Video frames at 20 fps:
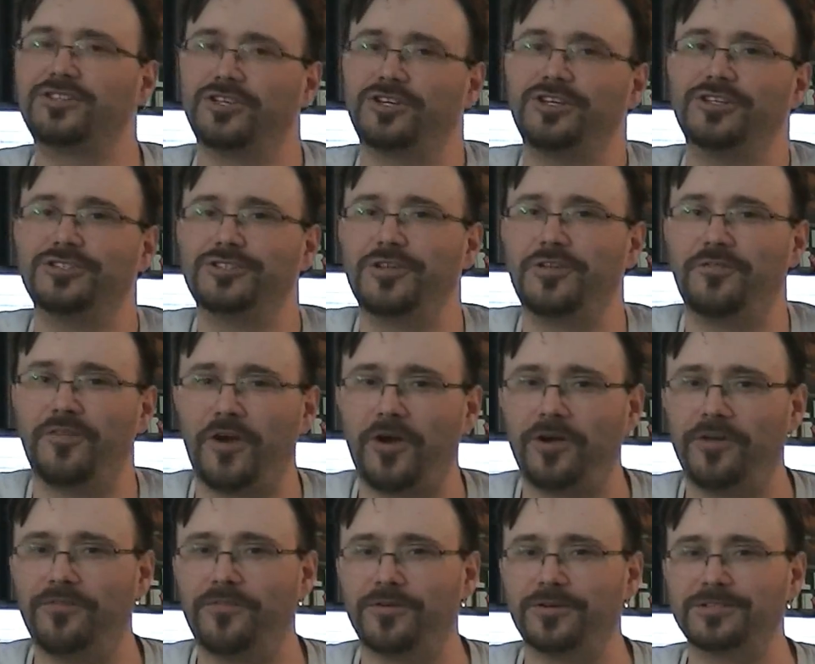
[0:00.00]
good as the
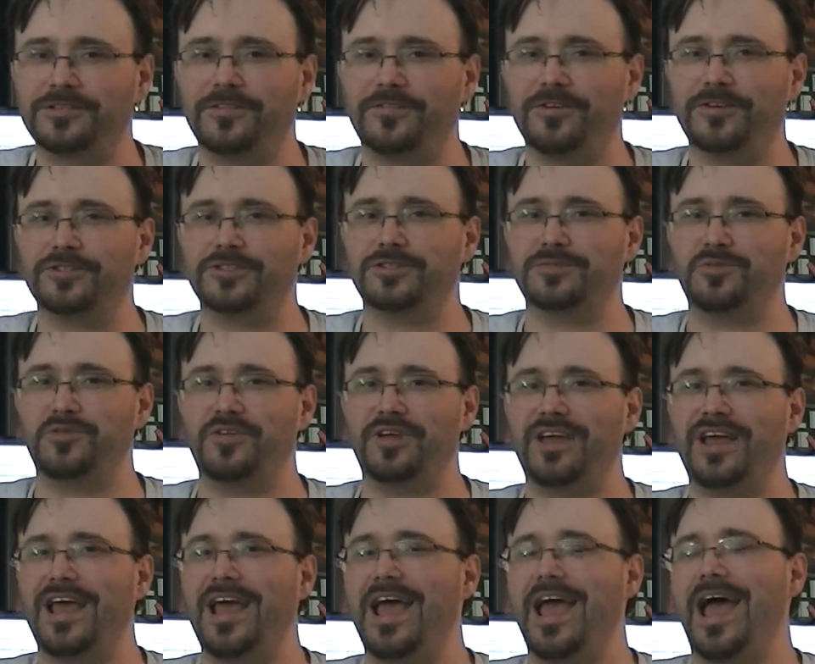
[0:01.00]
very first Avengers movie
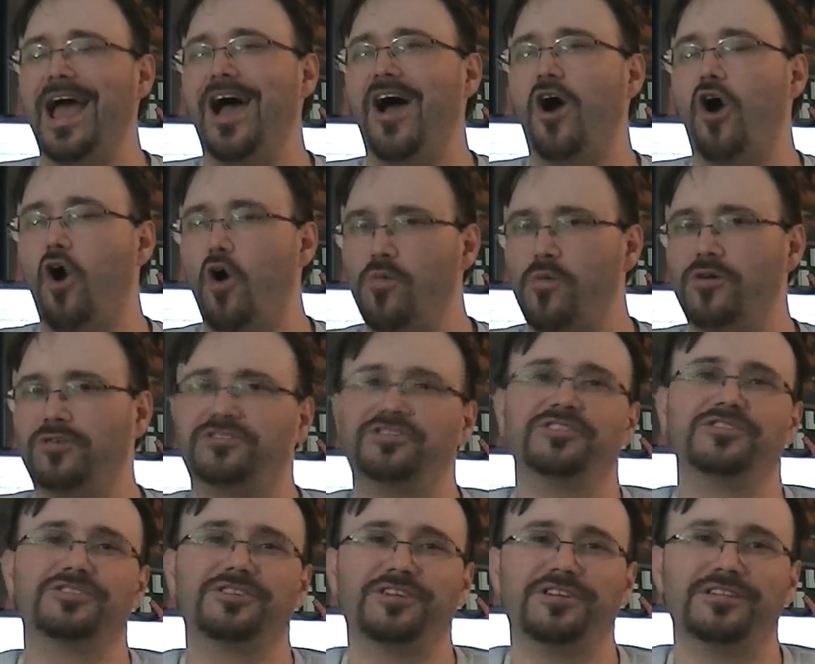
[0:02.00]
almost
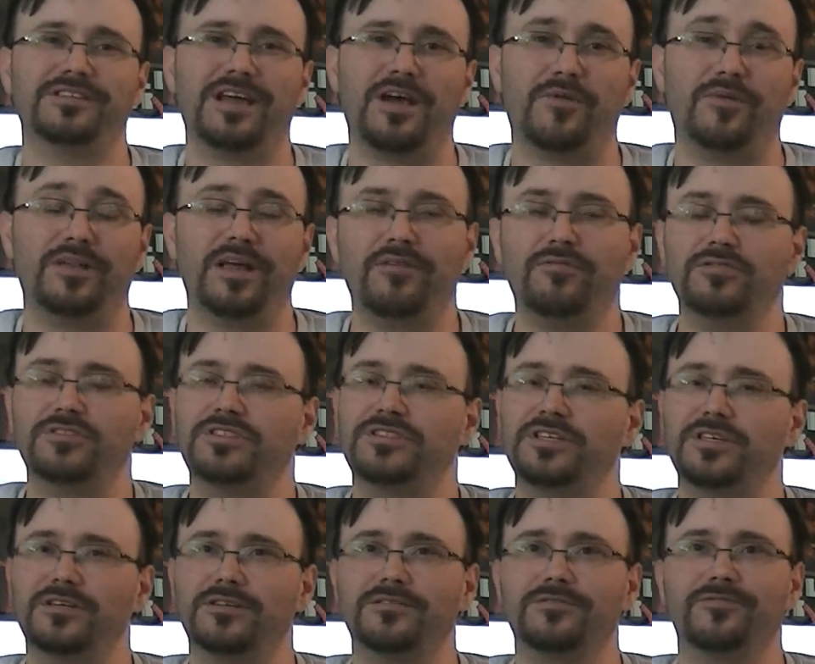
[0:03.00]
as good as that one. That one's
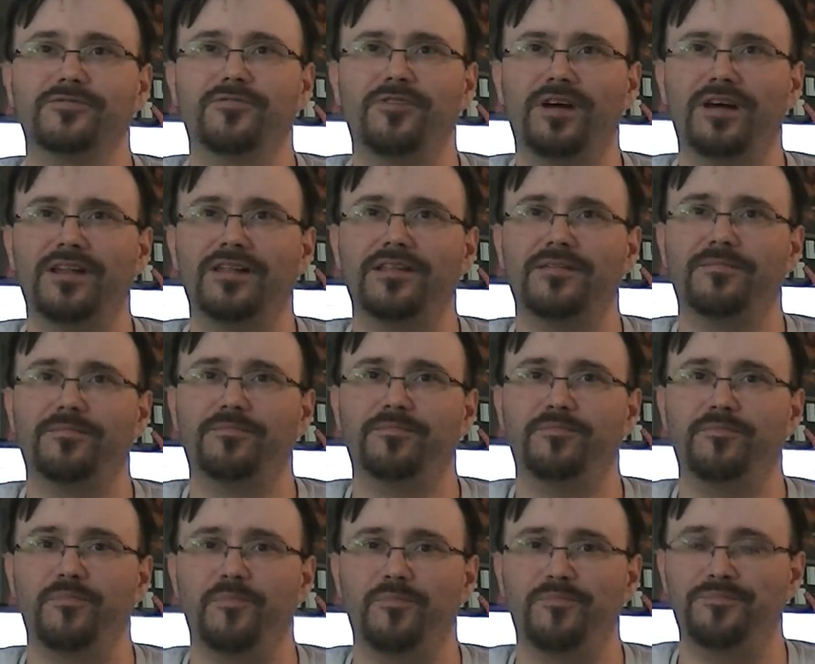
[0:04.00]
still one of the
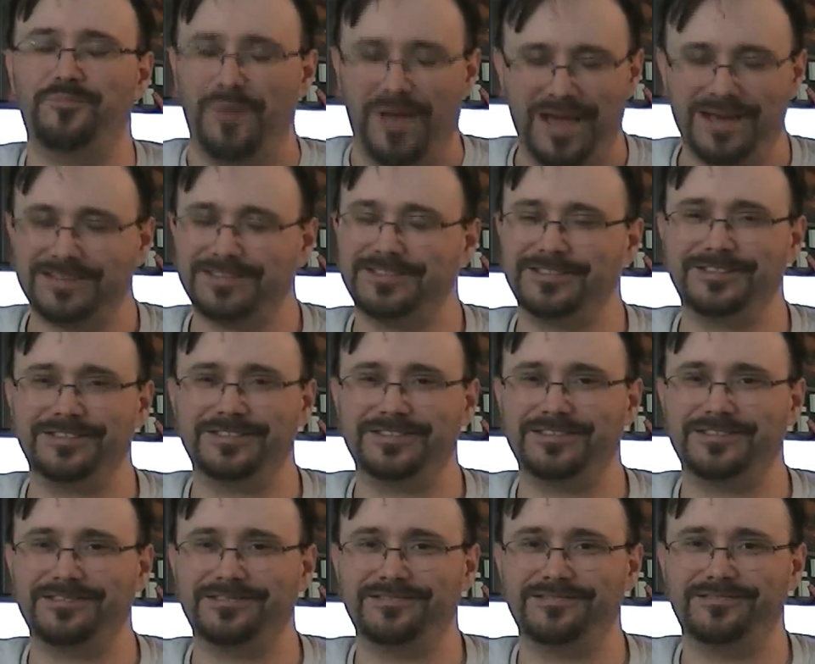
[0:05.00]
best
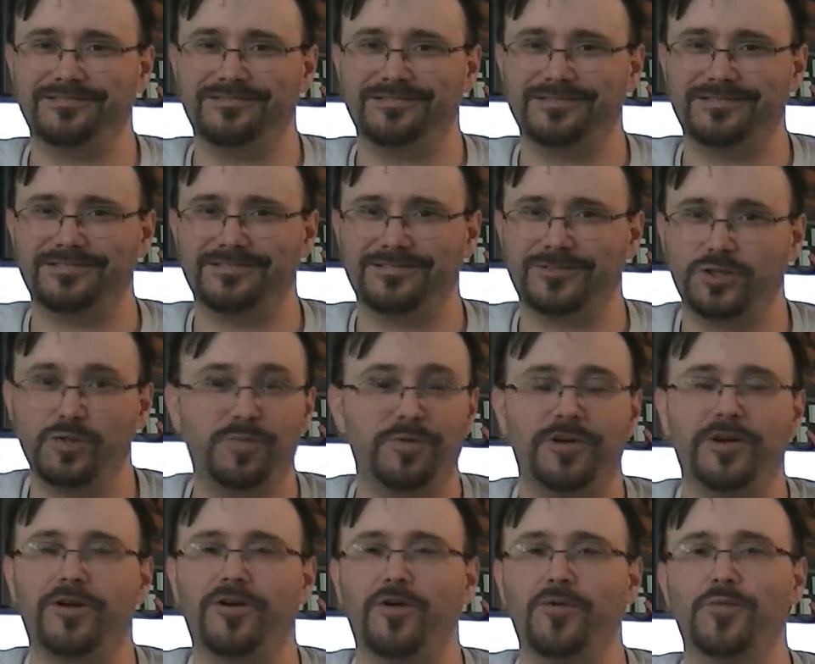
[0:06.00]

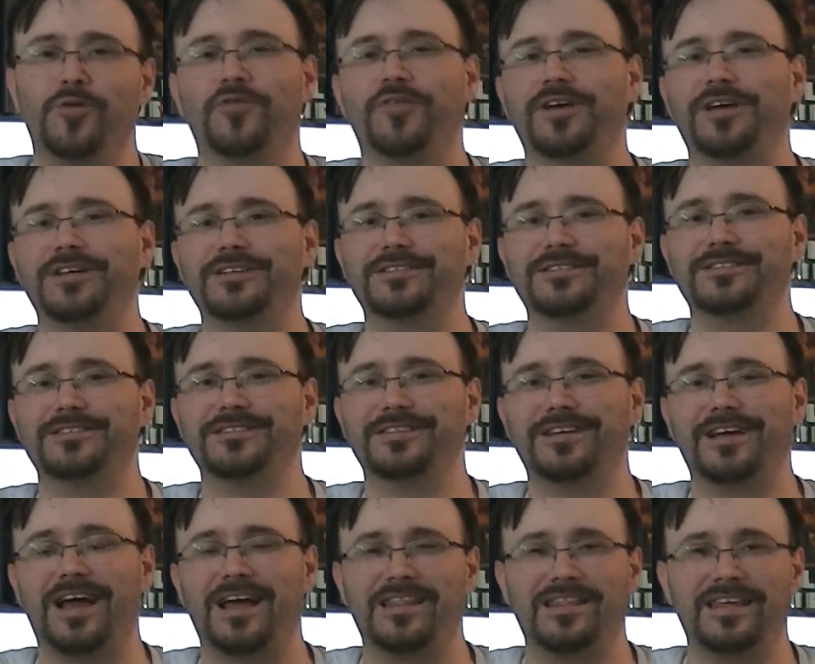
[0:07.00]
superhero movies
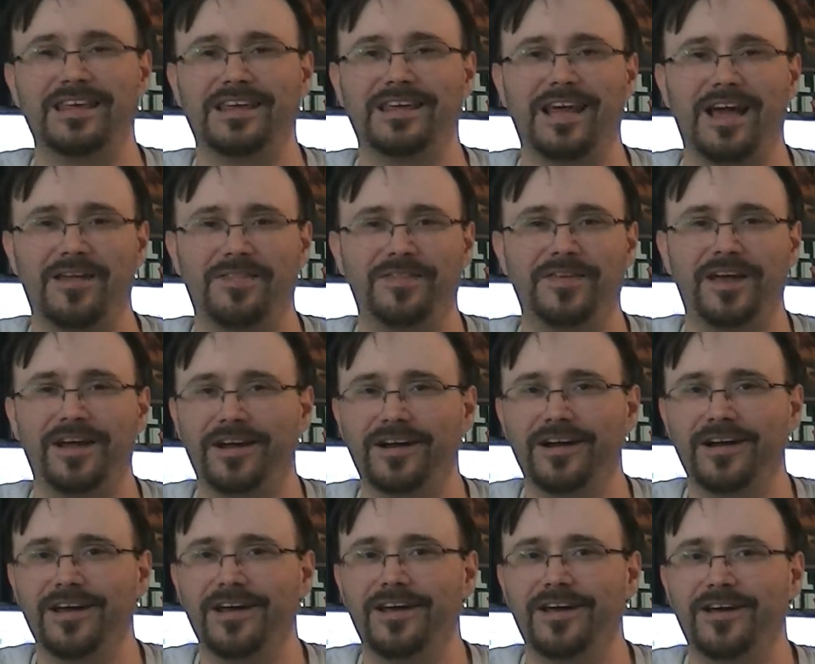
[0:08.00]
I think out there.
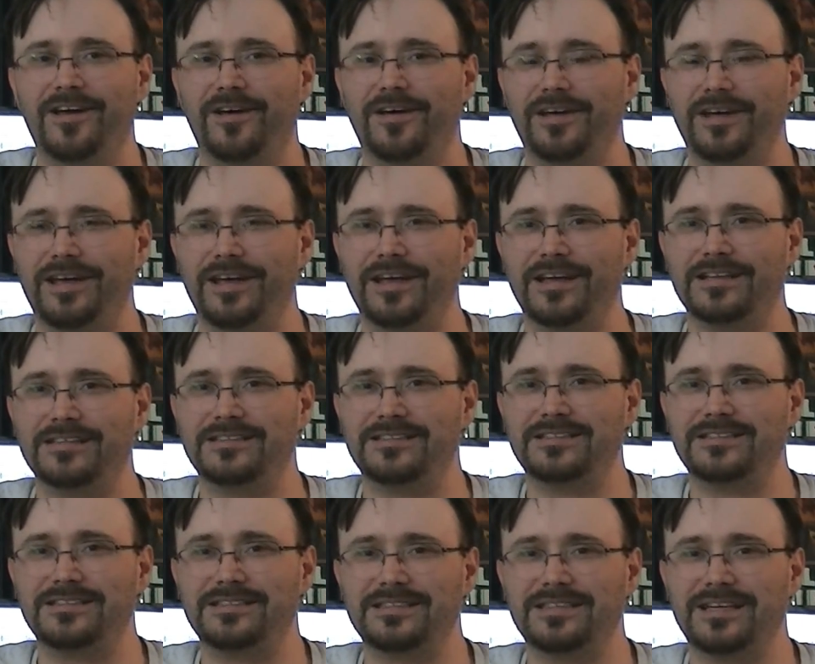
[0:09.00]

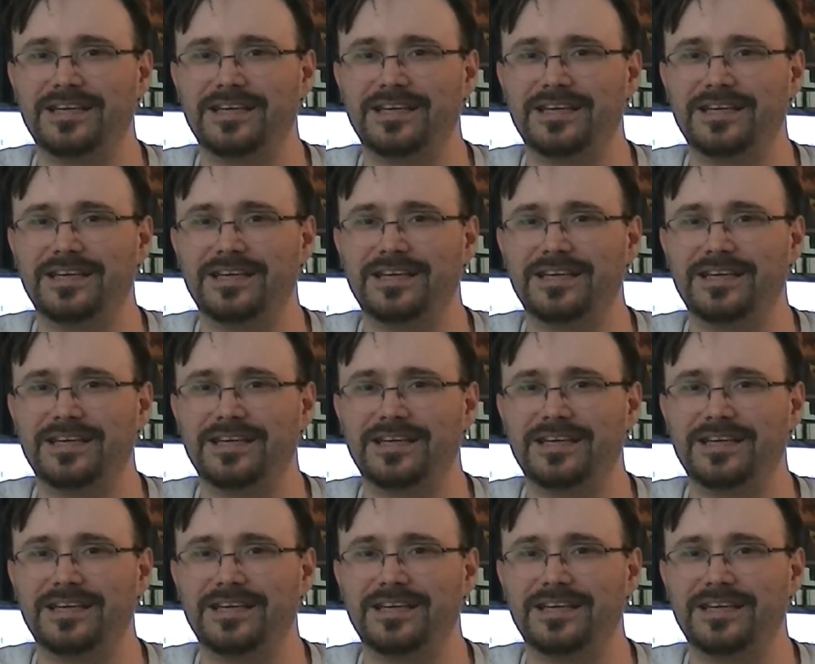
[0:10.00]
It's